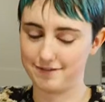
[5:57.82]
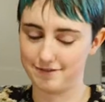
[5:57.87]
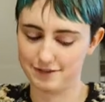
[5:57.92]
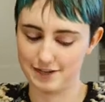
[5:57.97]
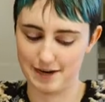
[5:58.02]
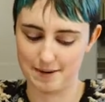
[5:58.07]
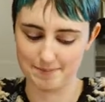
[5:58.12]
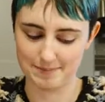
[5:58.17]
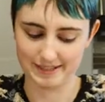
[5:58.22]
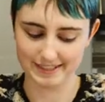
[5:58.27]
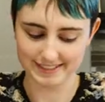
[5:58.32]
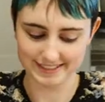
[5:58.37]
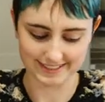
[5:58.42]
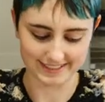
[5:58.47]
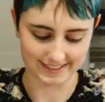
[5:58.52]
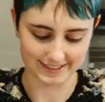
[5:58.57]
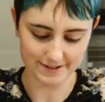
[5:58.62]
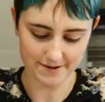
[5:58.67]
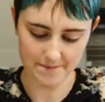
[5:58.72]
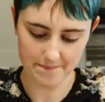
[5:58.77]
of toppings
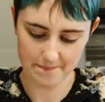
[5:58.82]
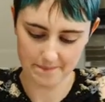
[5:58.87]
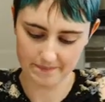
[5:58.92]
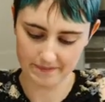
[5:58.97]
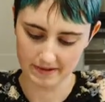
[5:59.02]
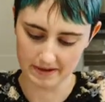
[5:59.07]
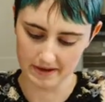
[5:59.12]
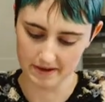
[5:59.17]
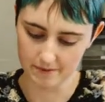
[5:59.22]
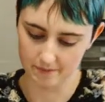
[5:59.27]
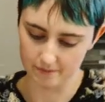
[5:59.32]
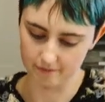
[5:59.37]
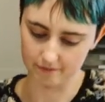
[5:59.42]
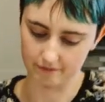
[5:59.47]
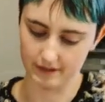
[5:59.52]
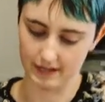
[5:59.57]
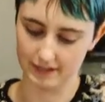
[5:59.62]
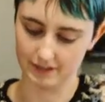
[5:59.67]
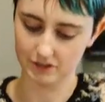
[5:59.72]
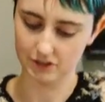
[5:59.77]
here. We've
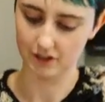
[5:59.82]
got